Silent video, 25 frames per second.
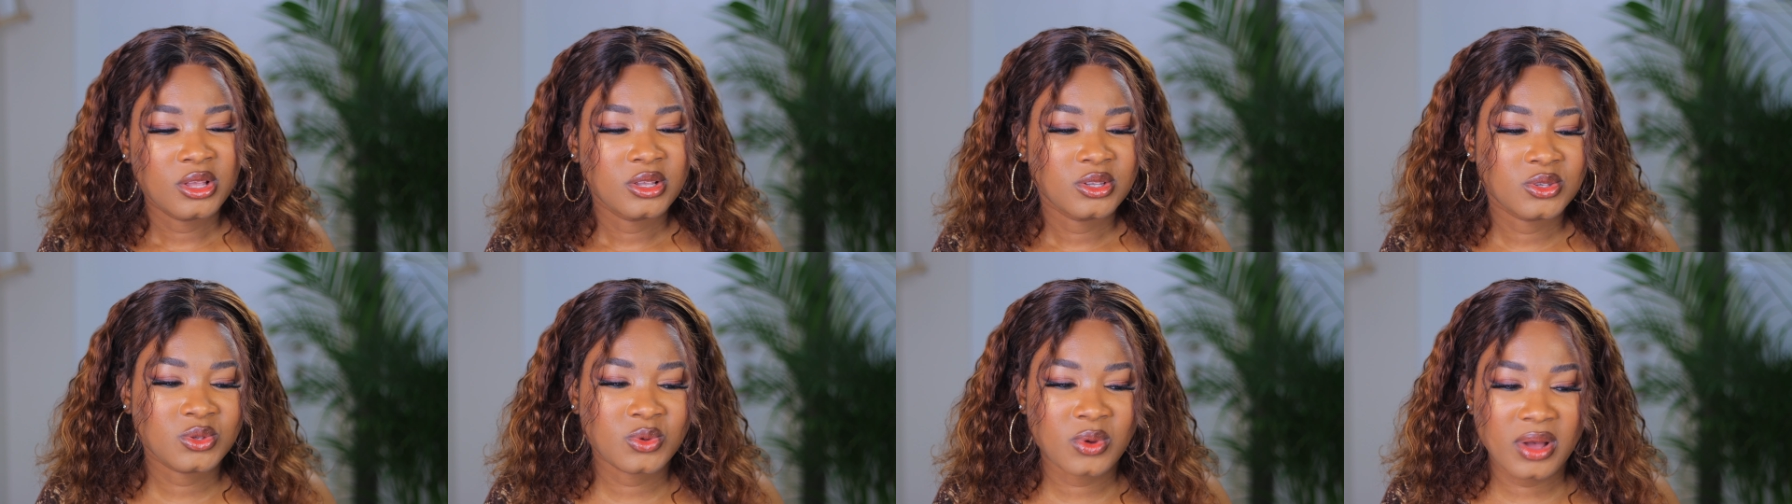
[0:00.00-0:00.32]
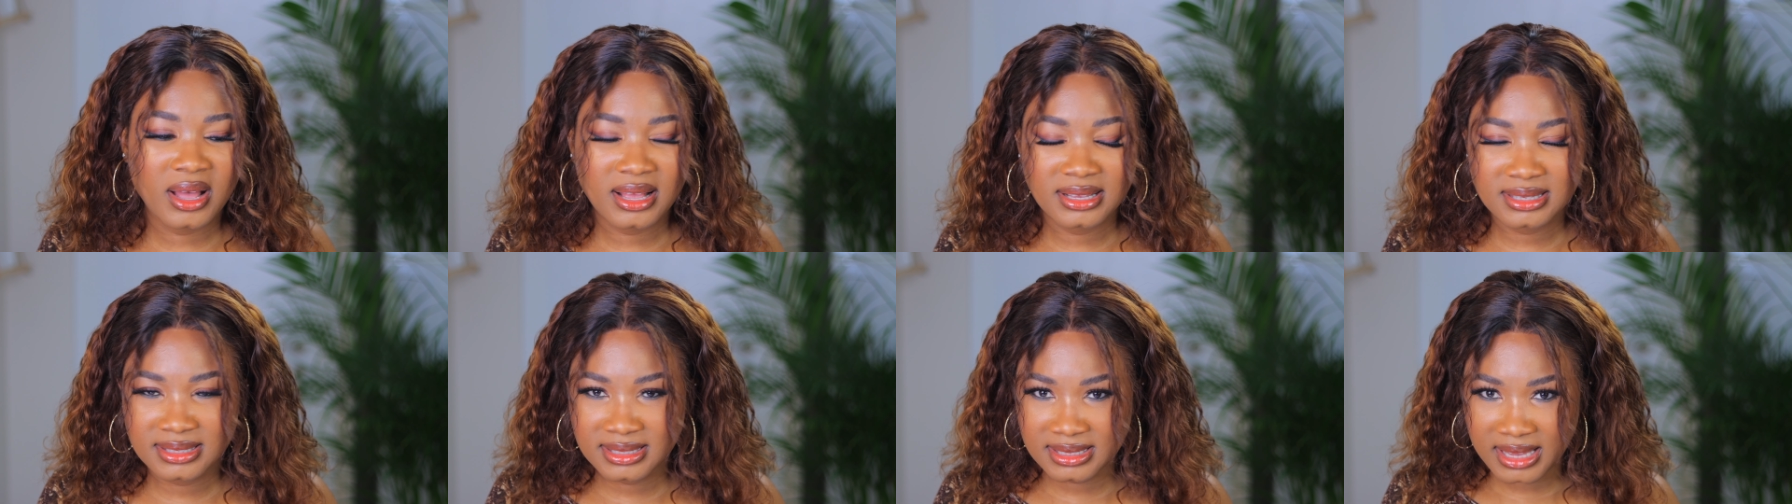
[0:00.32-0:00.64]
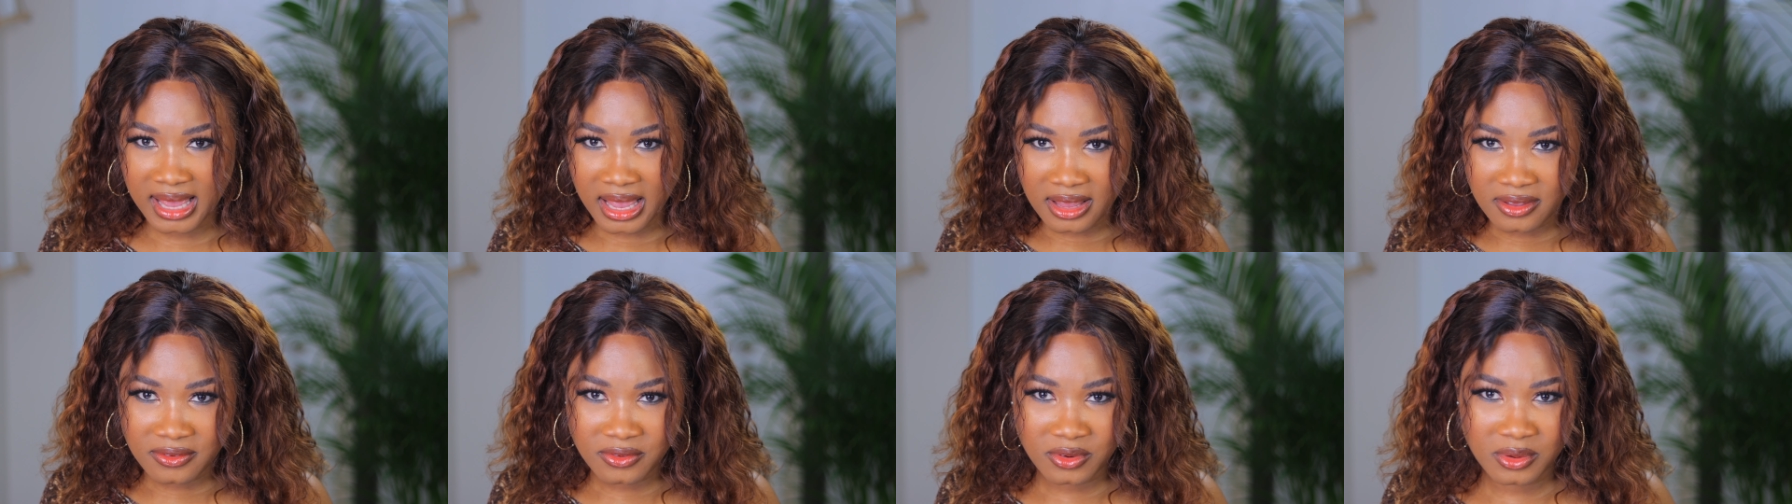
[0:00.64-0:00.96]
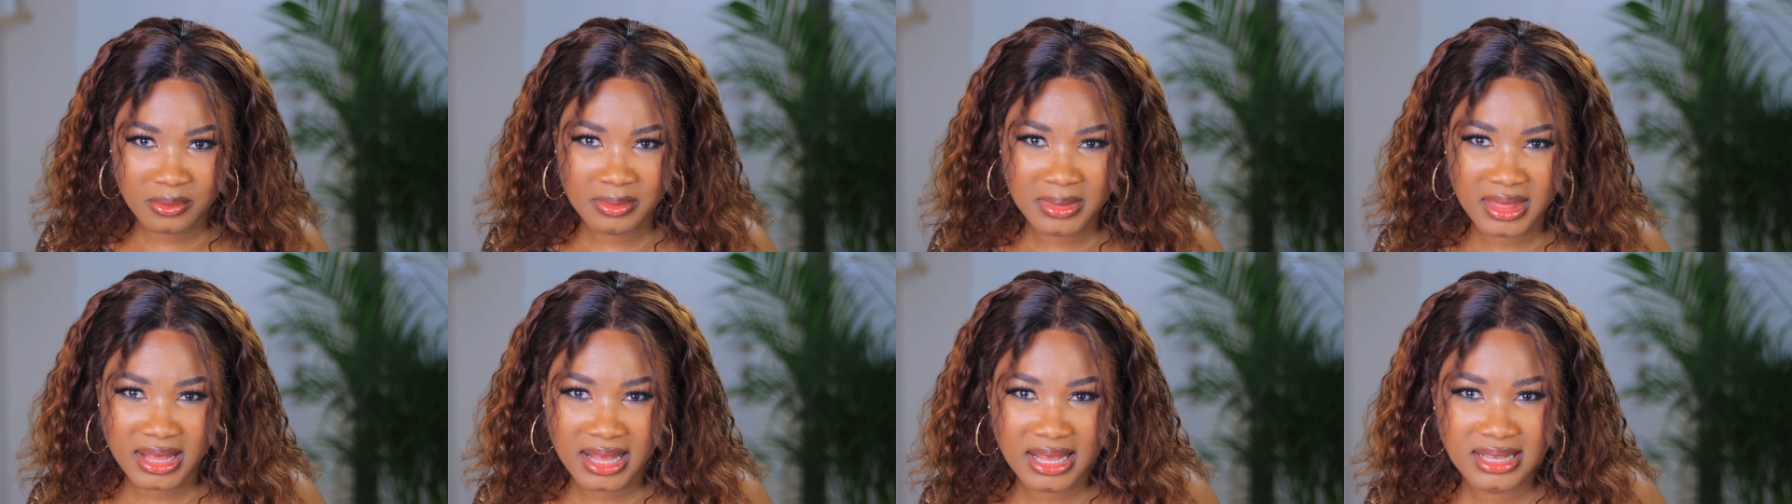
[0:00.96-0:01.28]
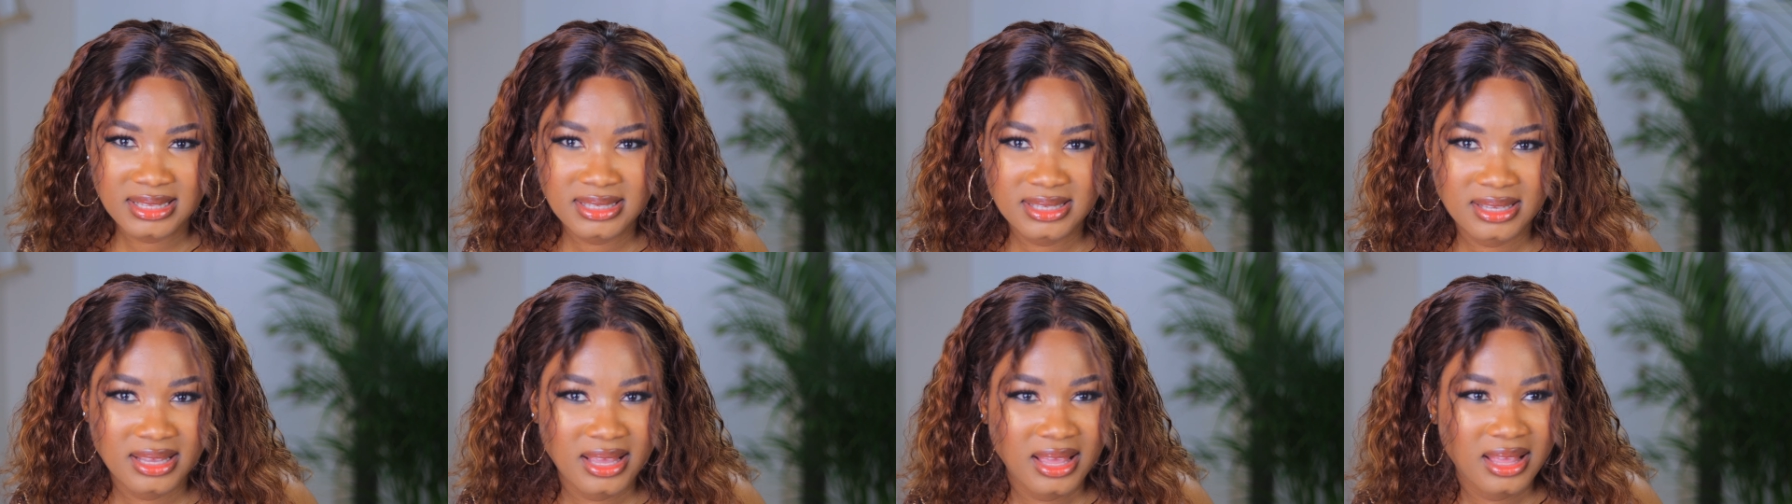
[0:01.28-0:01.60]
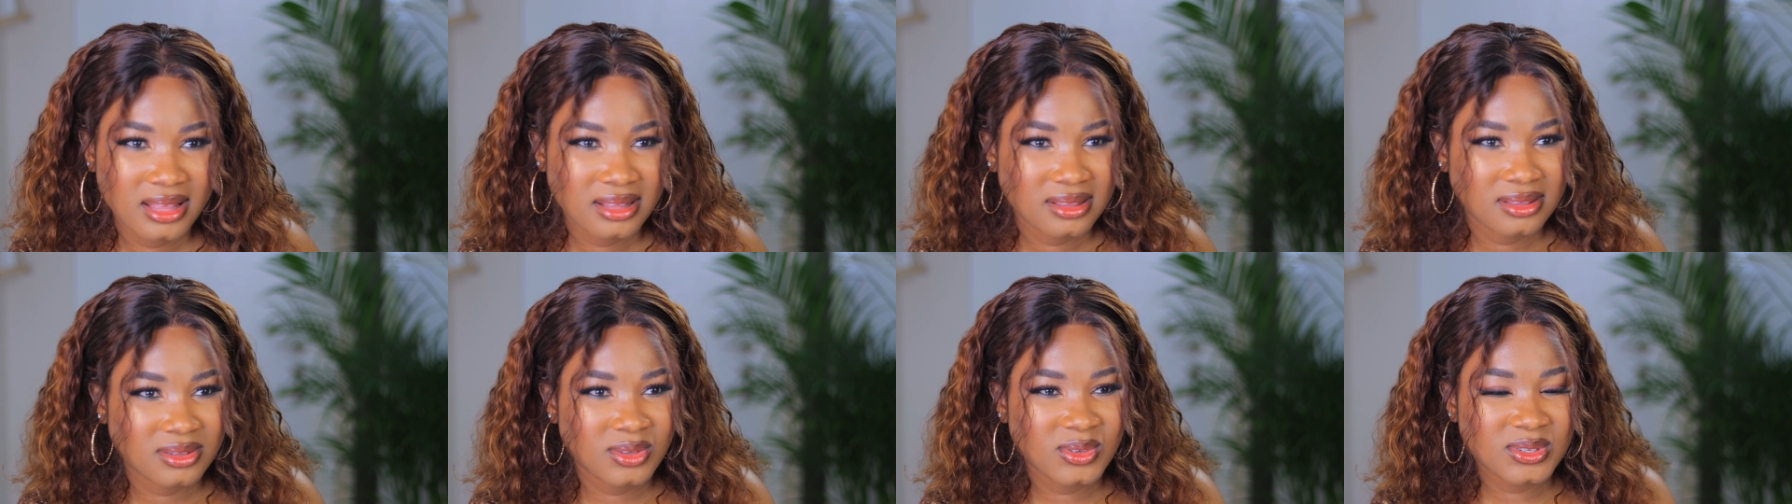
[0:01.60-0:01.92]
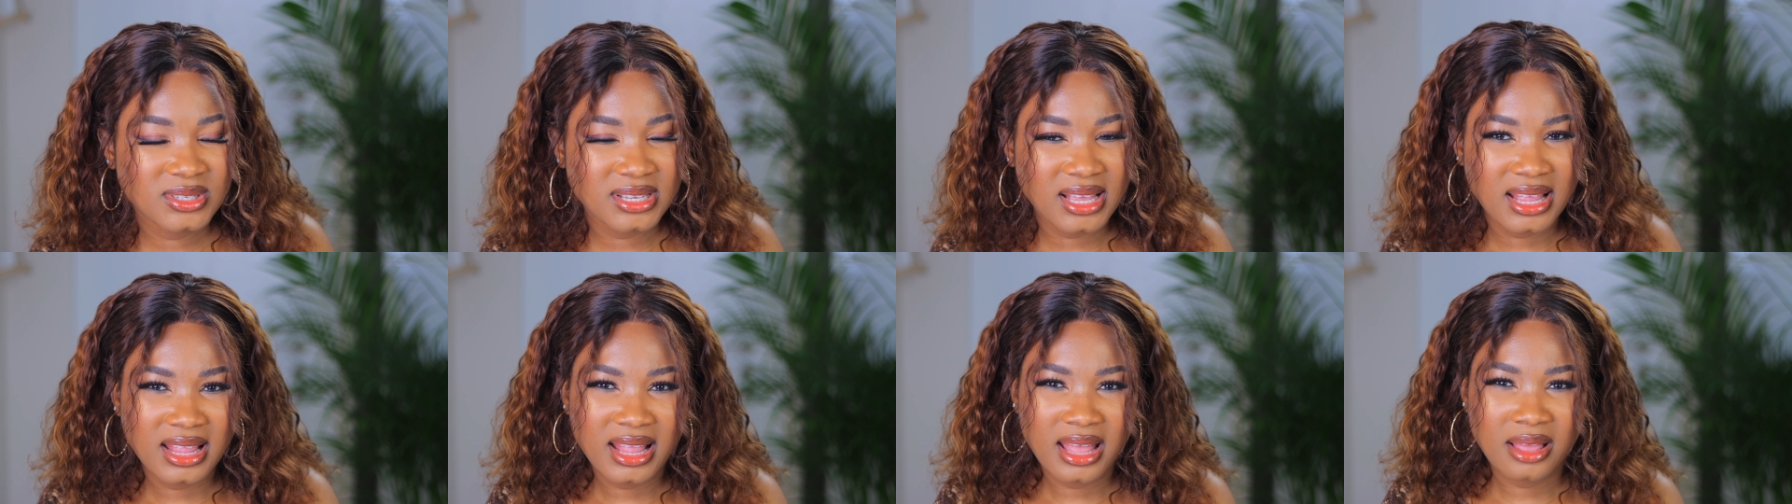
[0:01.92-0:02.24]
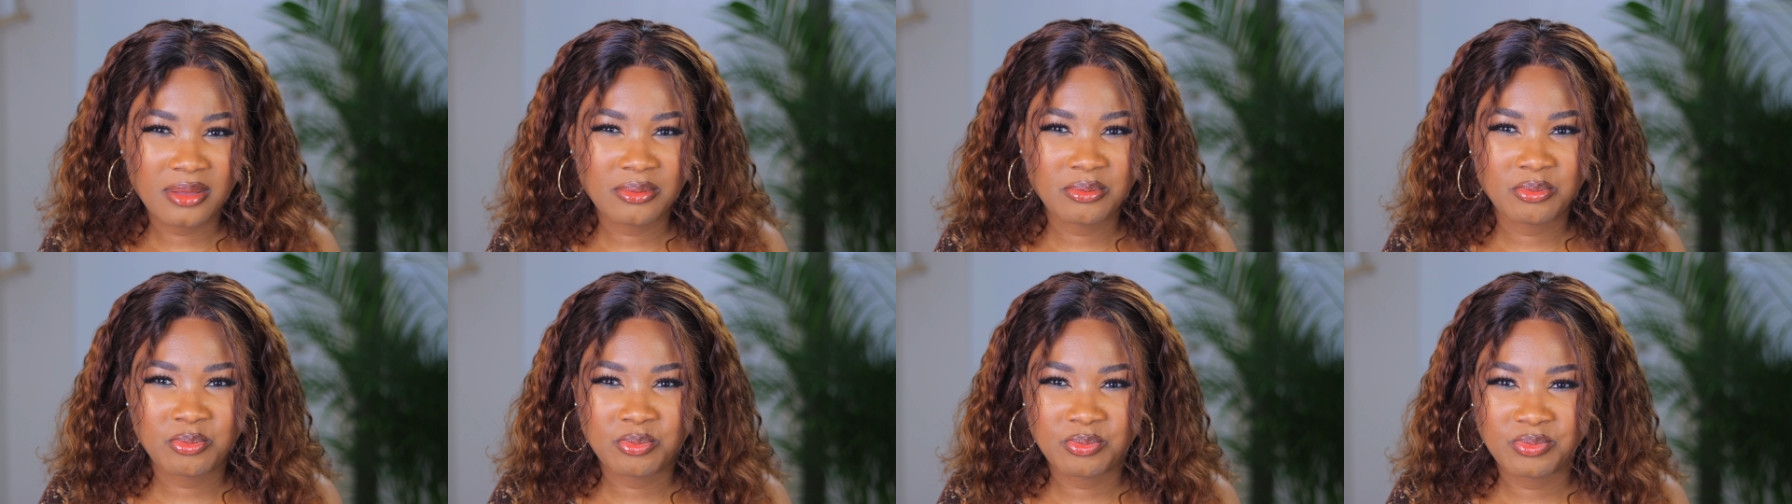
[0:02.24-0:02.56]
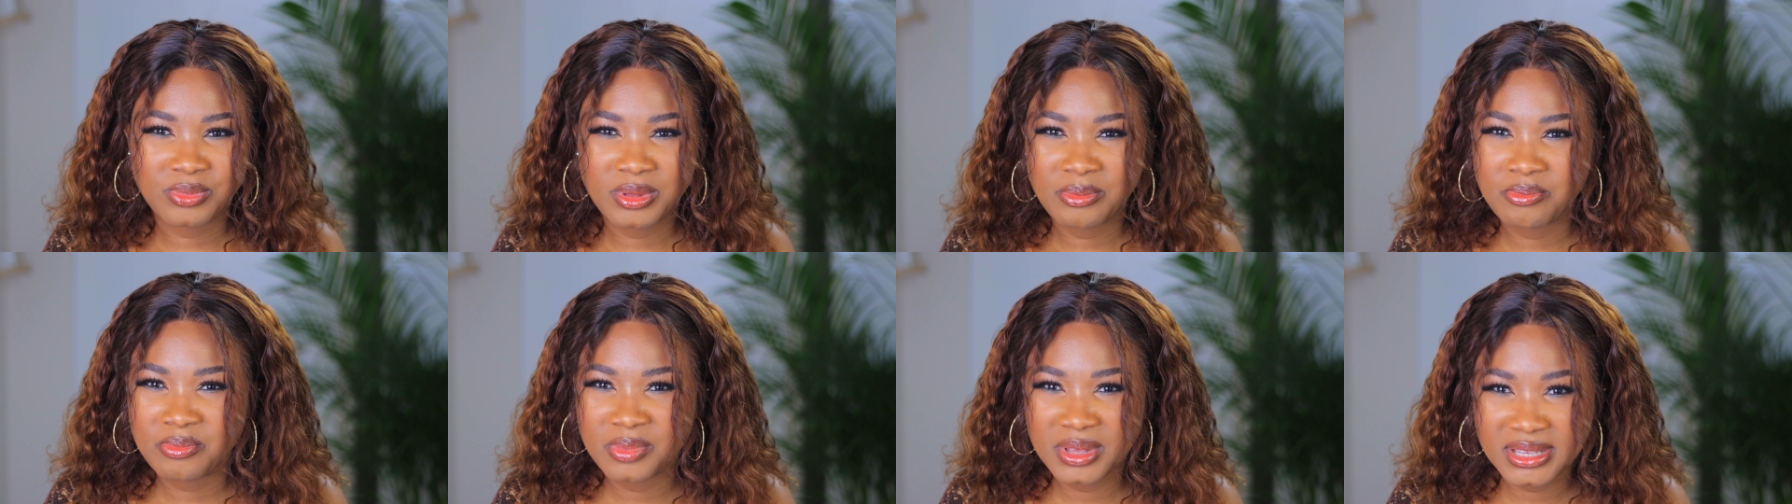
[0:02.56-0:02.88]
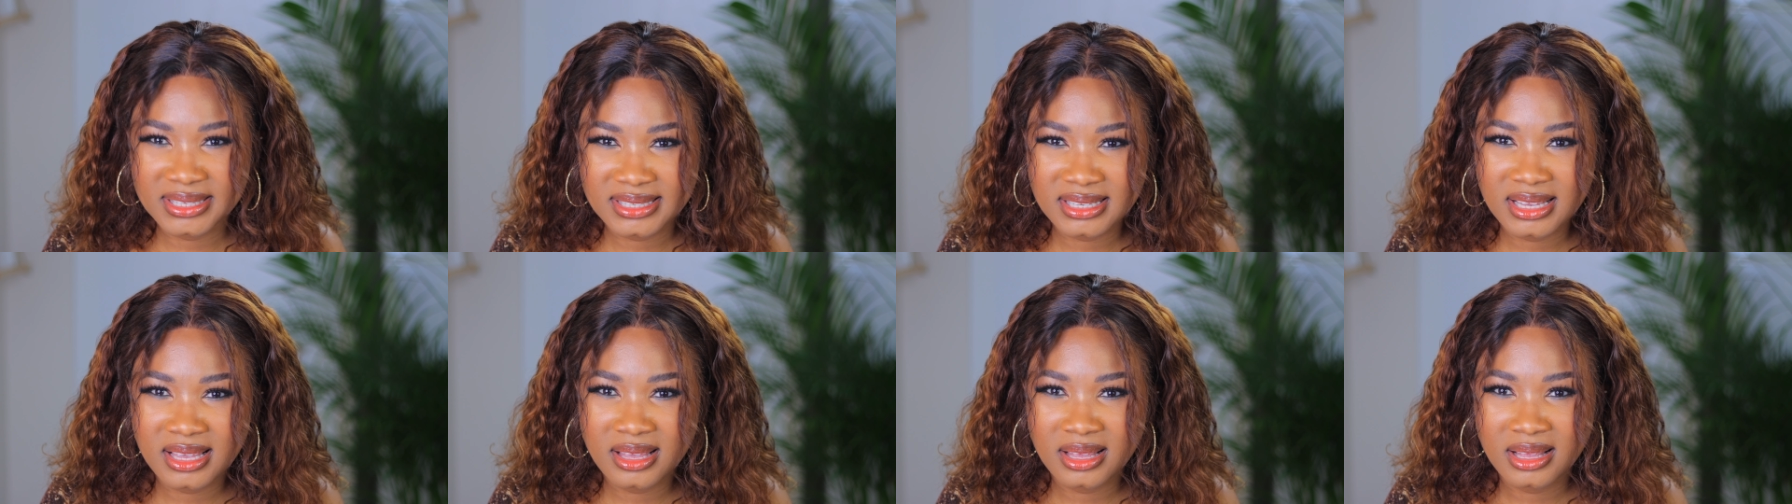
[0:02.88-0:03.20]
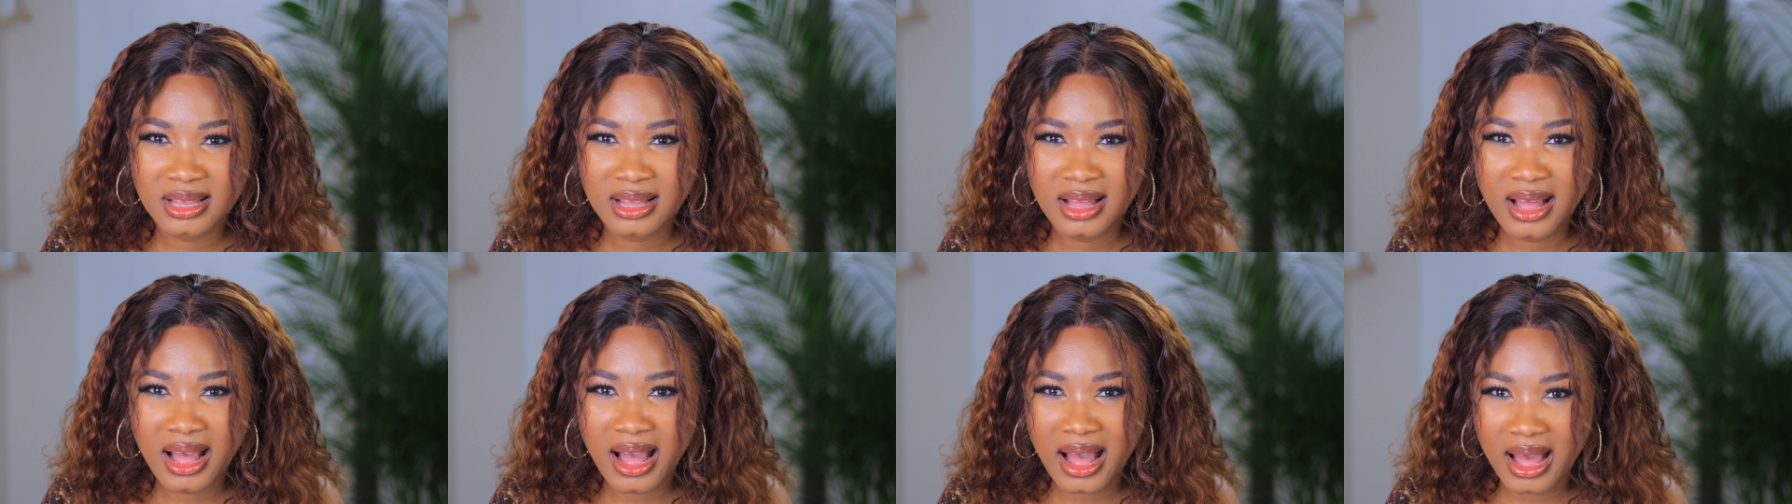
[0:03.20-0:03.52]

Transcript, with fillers: So, aside from that, those are like the basic